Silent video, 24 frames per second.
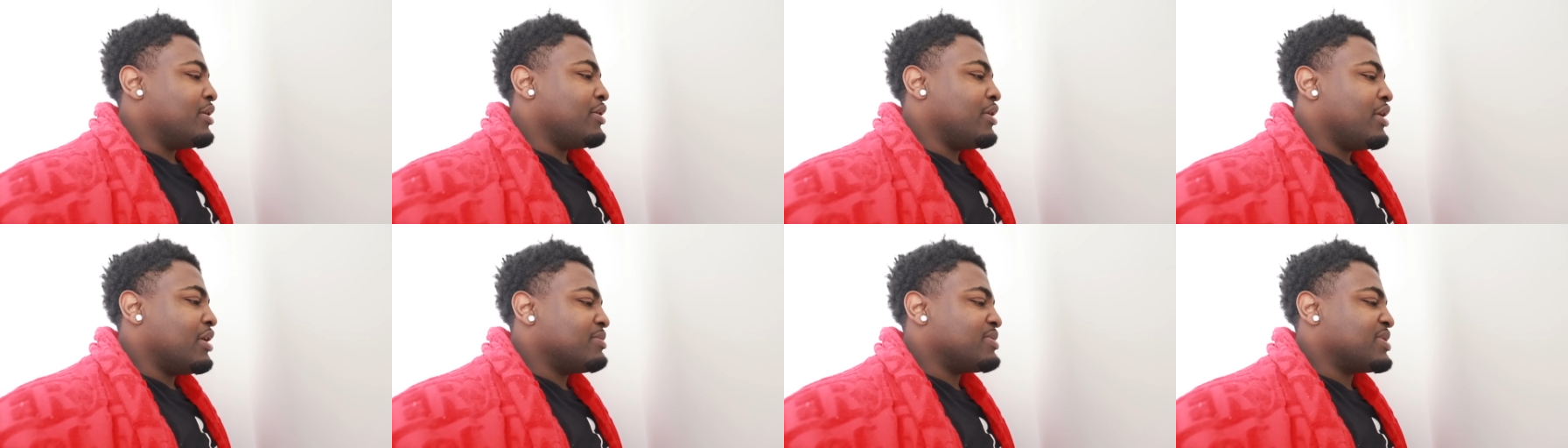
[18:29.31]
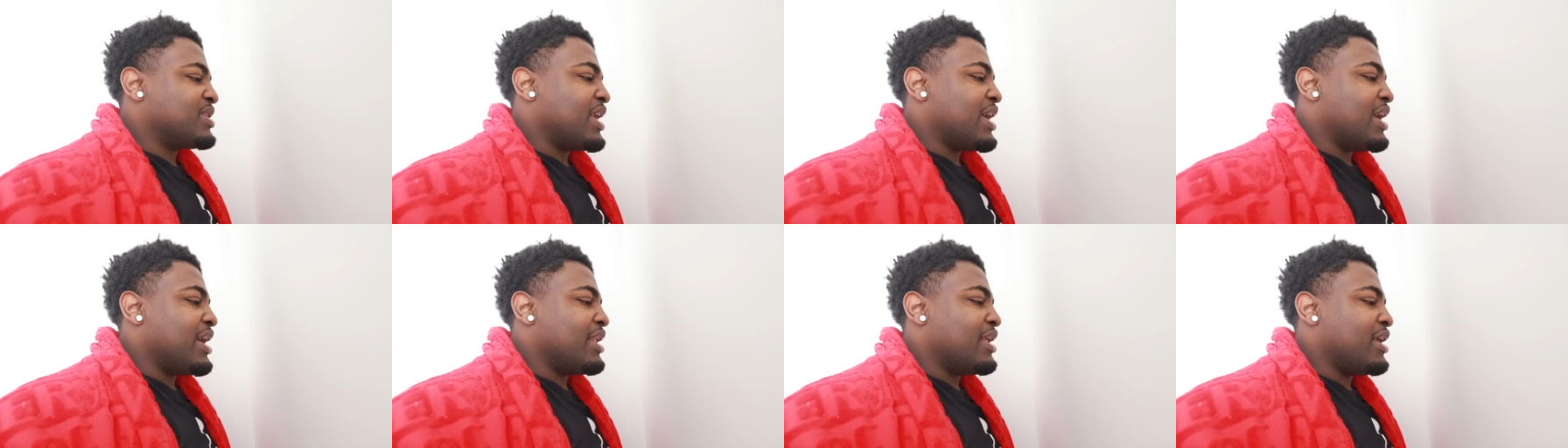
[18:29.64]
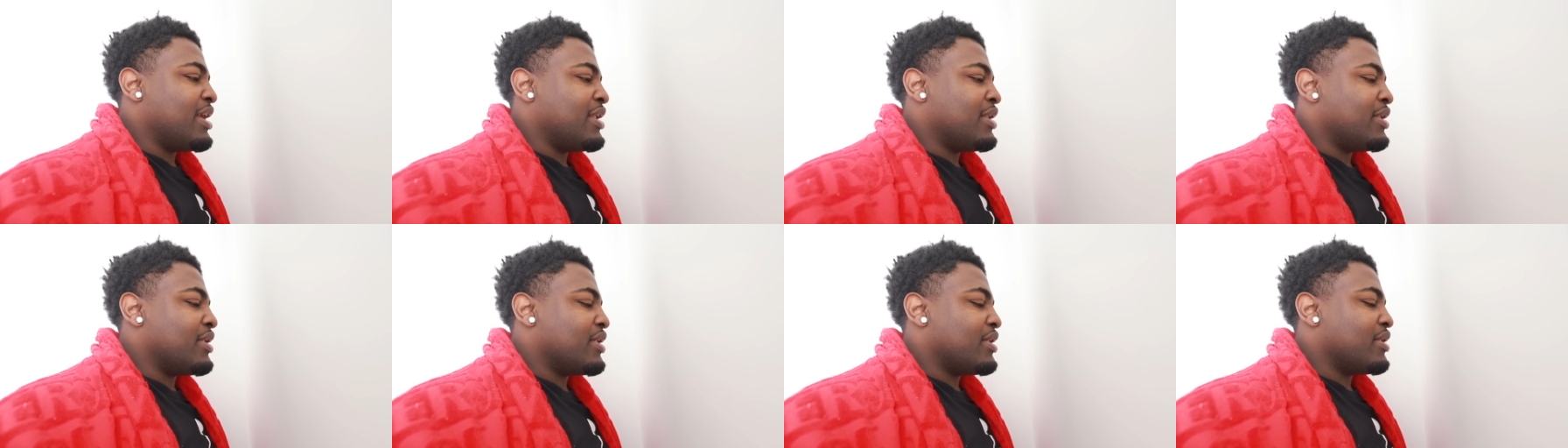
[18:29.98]
You know what I'm saying?
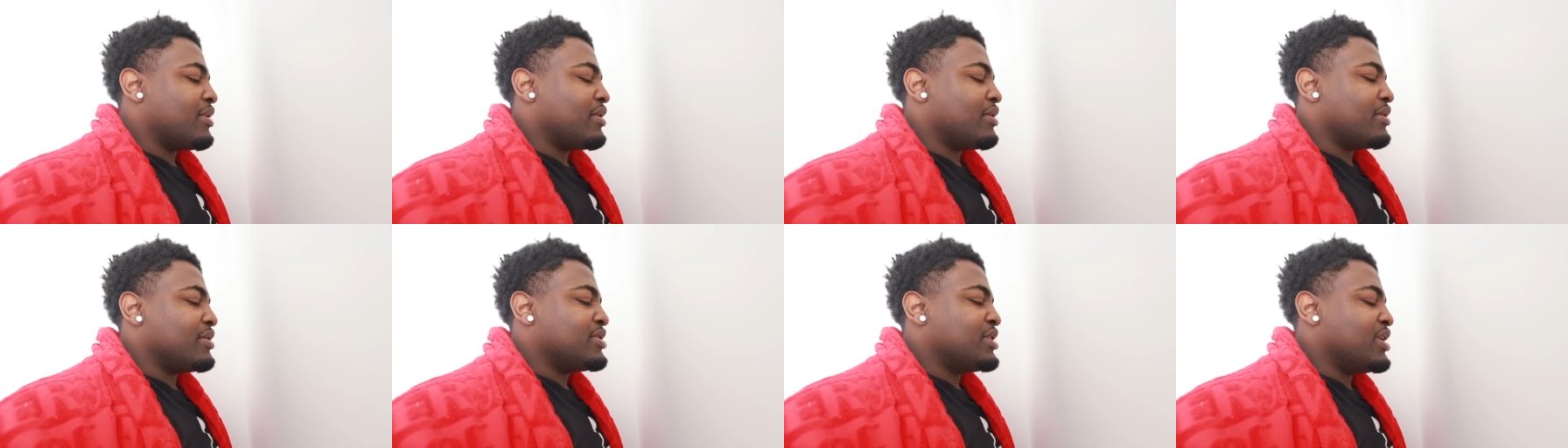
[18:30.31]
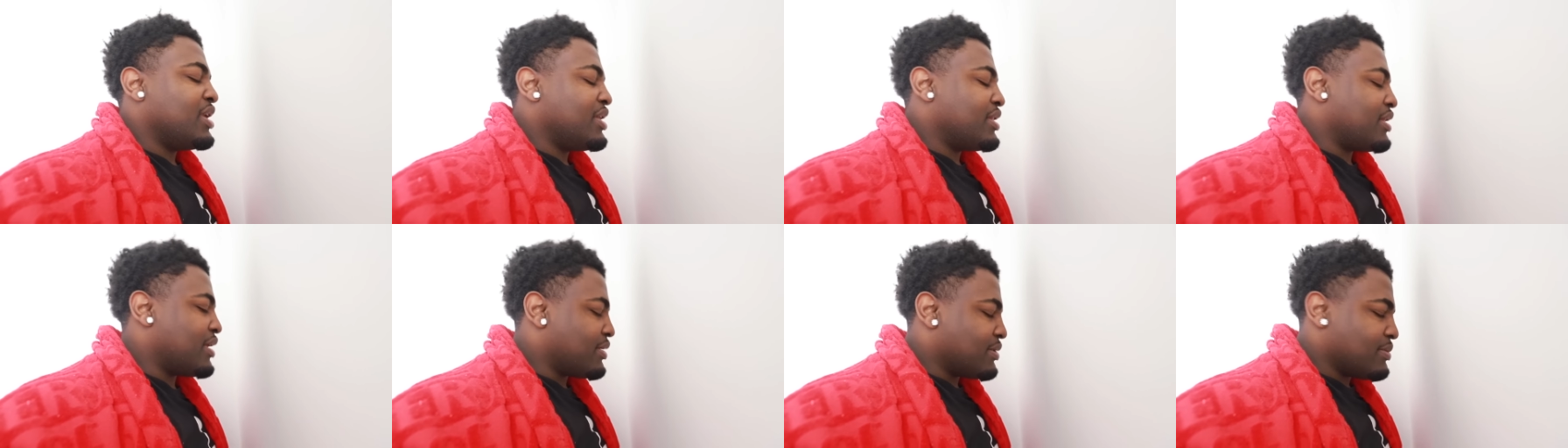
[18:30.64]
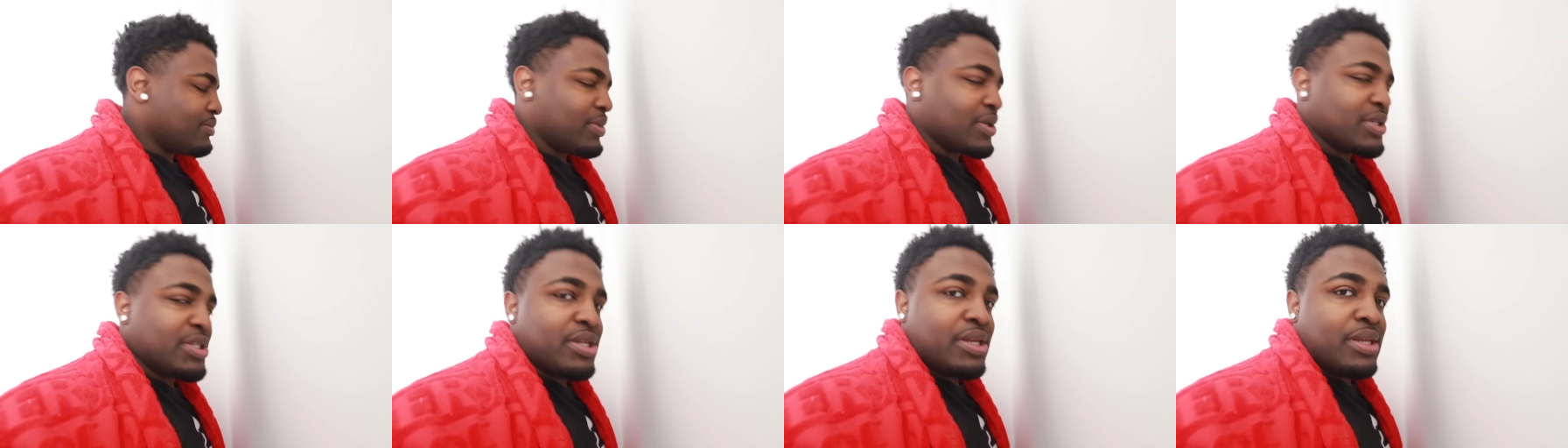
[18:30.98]
And she need to,
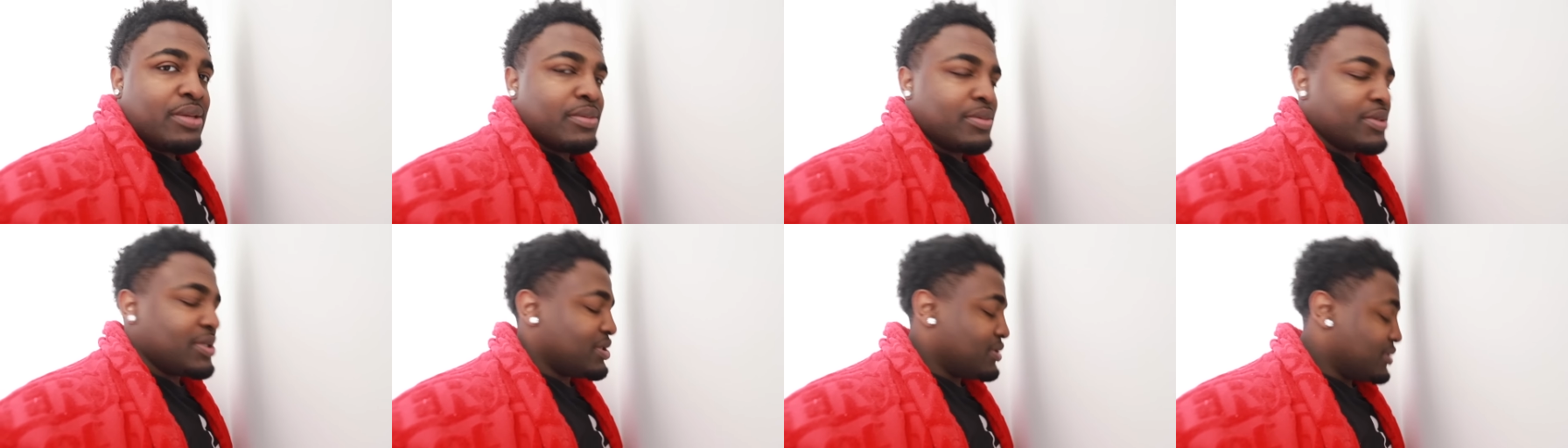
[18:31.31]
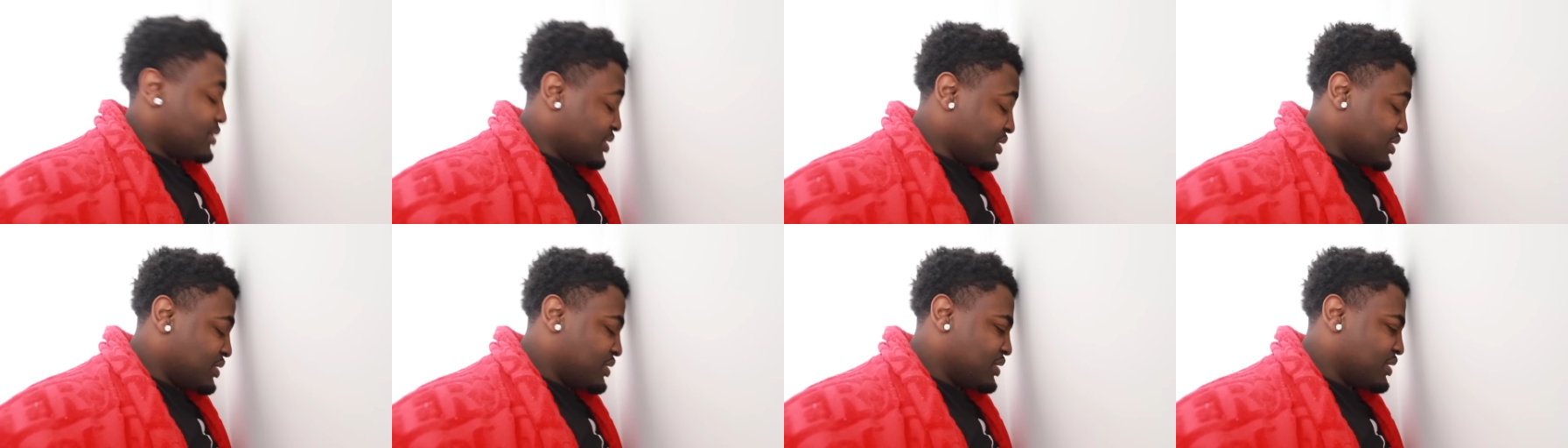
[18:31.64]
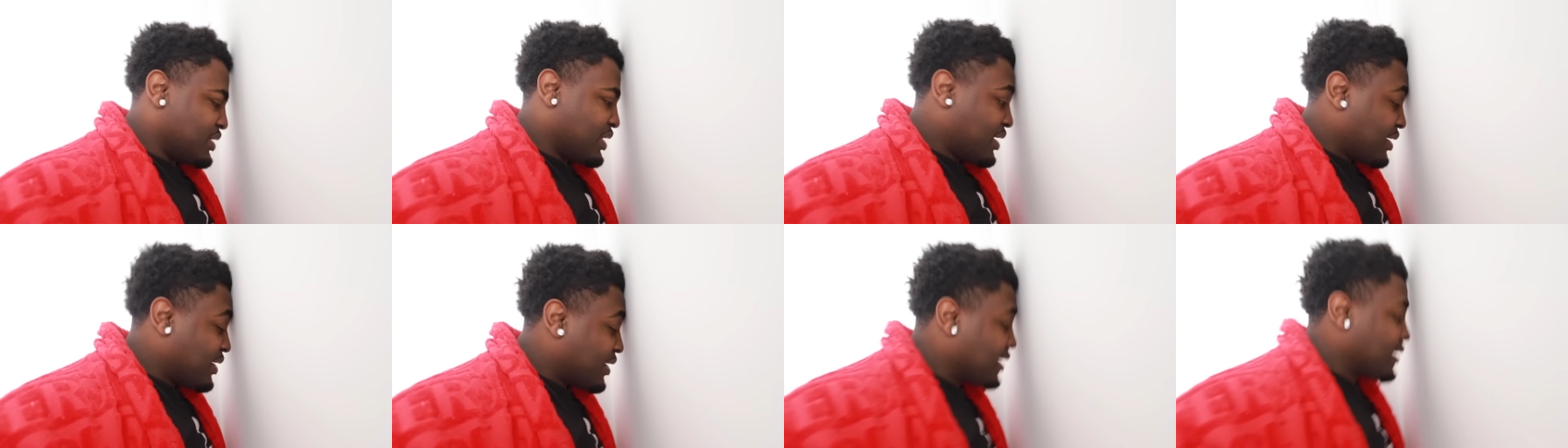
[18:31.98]
bro. She she just
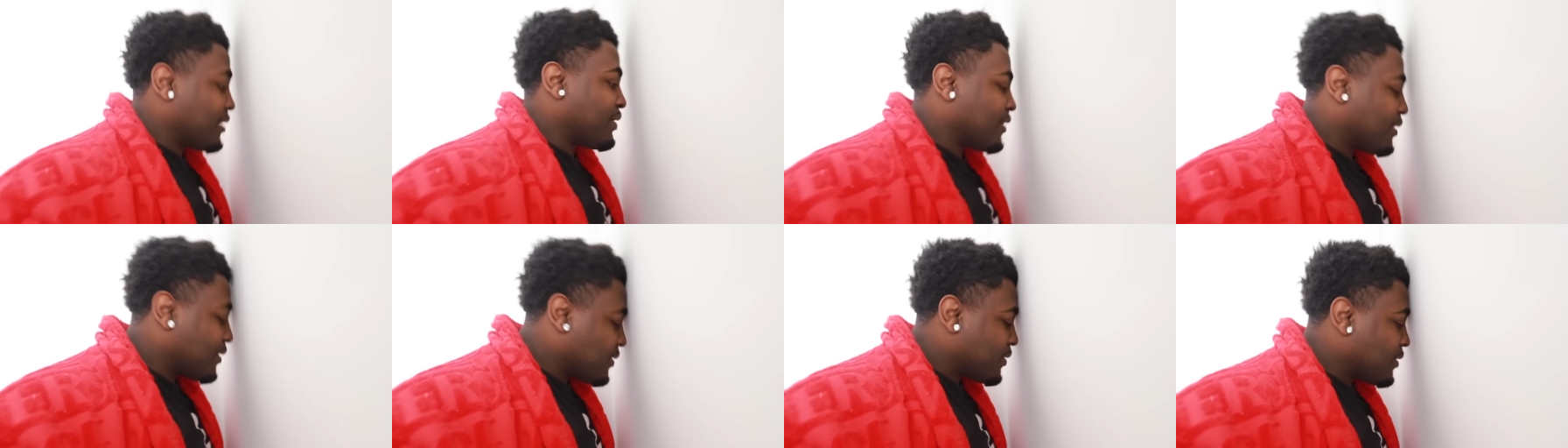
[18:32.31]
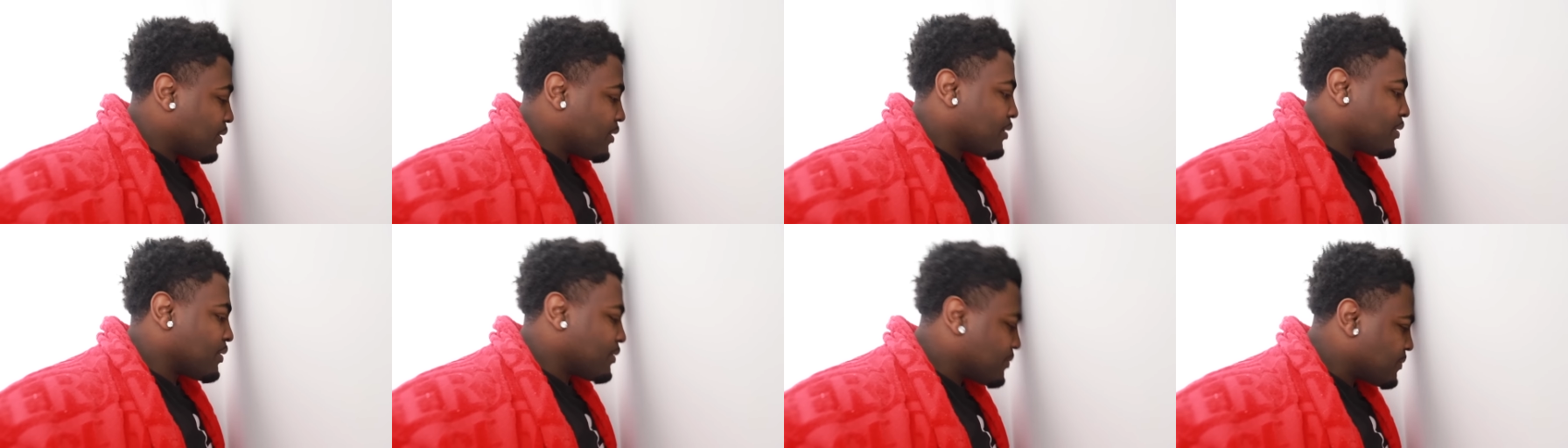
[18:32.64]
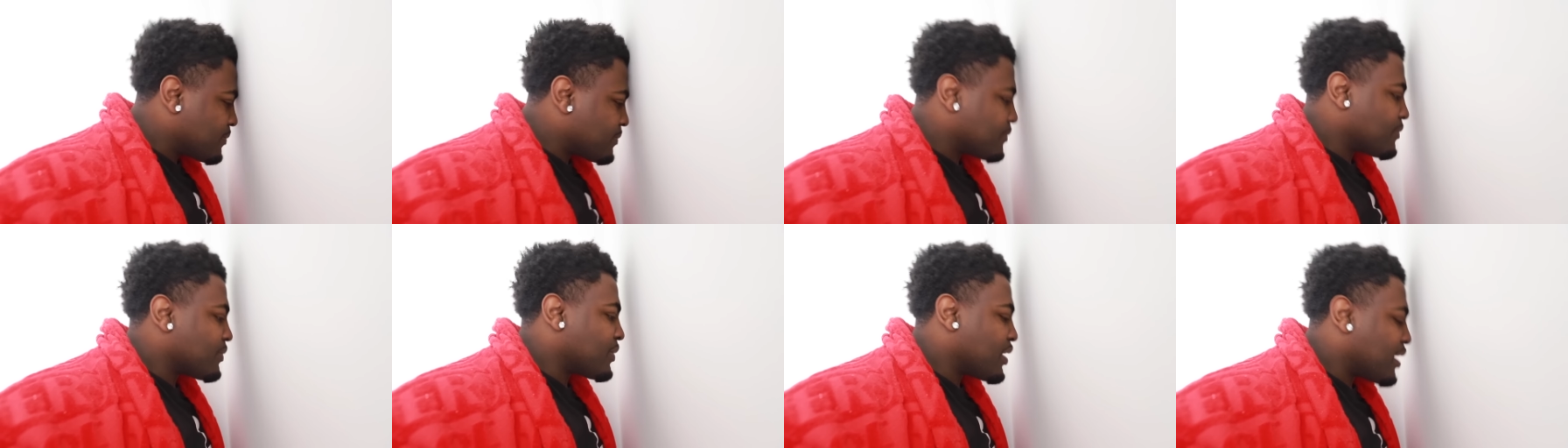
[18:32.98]
need to.
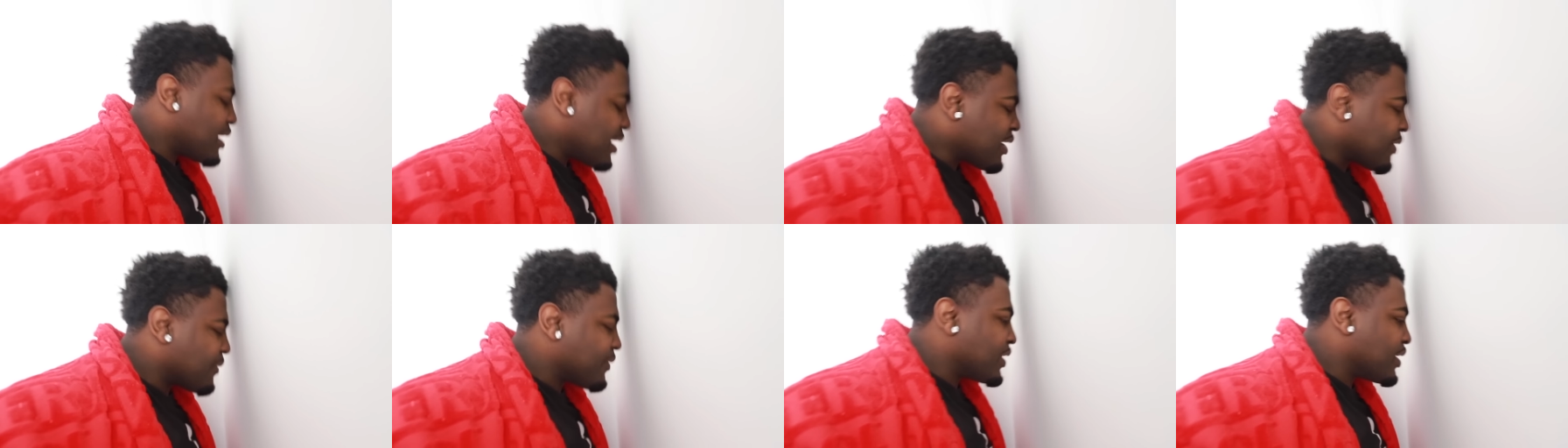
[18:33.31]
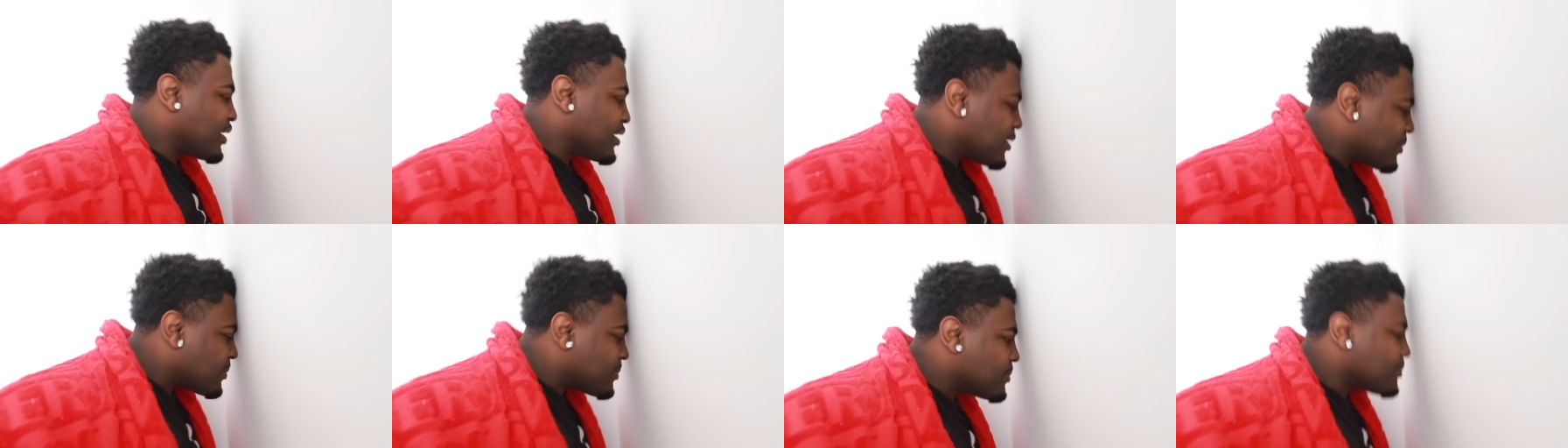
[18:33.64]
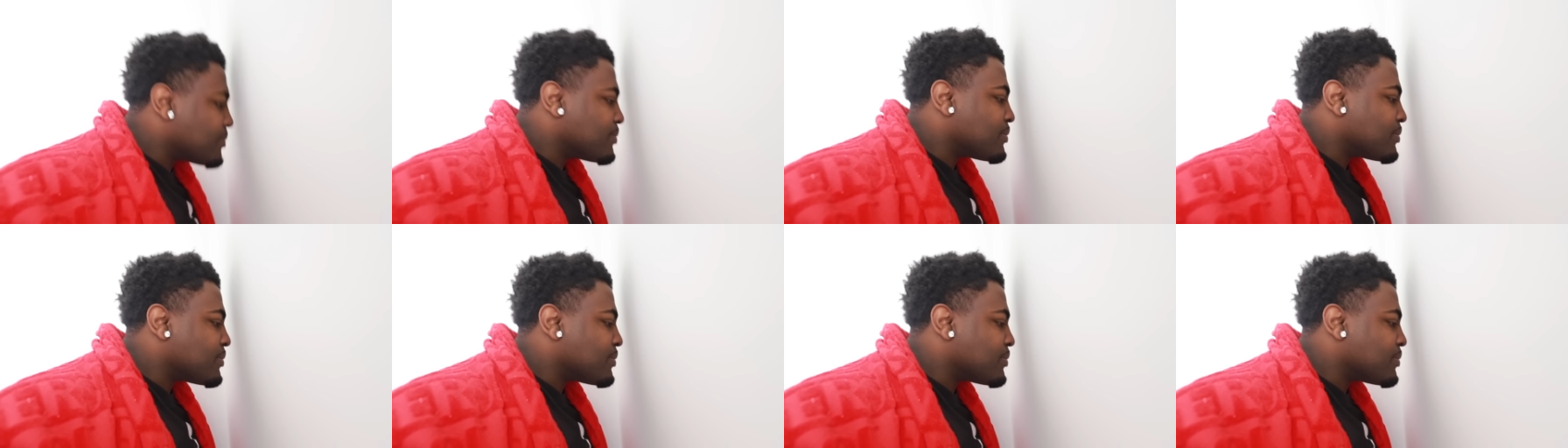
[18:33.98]
Hurry up.